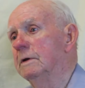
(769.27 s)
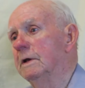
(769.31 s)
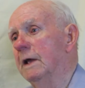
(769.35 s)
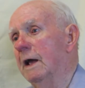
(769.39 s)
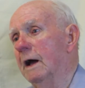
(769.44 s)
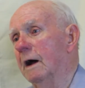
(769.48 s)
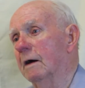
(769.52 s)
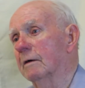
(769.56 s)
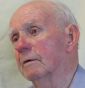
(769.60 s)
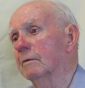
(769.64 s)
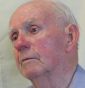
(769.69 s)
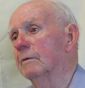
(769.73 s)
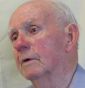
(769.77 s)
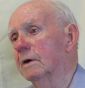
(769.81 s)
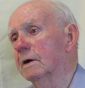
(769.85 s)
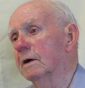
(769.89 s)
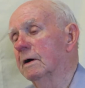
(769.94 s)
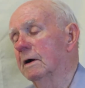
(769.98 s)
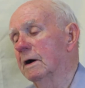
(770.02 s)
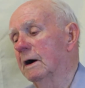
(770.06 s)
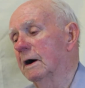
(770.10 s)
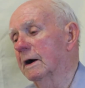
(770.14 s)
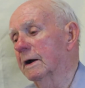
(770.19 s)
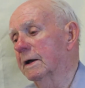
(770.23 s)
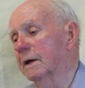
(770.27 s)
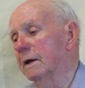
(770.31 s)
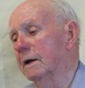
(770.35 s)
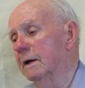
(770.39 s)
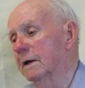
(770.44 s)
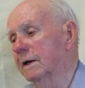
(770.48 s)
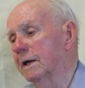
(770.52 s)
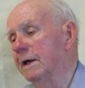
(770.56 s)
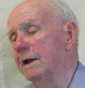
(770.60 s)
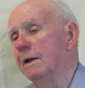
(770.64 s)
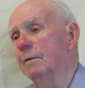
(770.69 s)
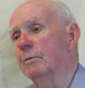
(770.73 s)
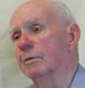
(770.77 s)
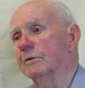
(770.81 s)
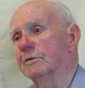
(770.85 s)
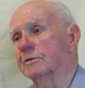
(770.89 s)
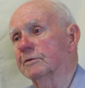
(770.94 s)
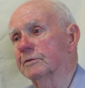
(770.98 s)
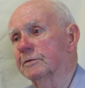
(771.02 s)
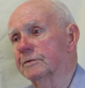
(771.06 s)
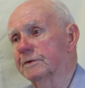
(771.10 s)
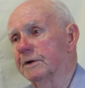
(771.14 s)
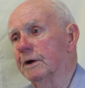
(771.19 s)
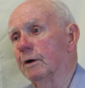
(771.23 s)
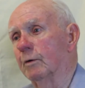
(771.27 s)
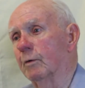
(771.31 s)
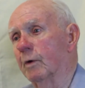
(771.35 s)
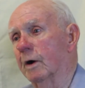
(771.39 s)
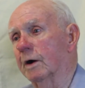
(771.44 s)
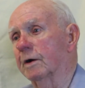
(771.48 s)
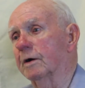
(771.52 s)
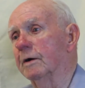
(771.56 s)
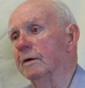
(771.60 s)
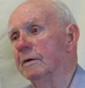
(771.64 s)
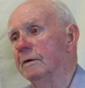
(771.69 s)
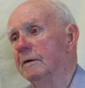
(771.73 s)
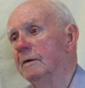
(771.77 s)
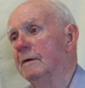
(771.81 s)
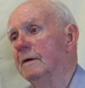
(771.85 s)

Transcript: Yeah, Kenny was a steel worker.